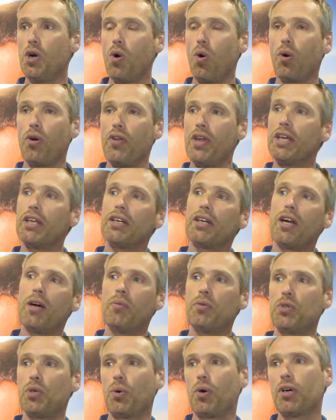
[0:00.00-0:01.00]
or they can come
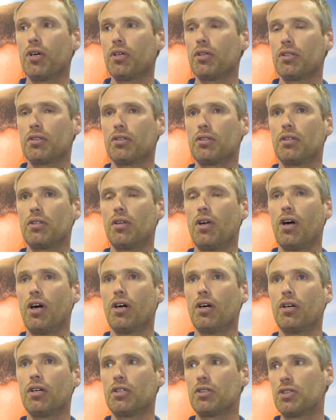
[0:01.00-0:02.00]
to
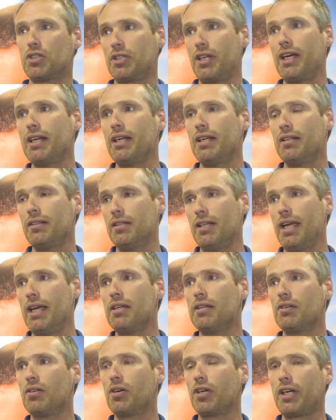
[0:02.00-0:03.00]
our site at NAIT
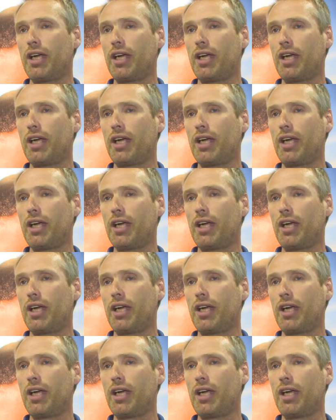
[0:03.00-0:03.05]
and our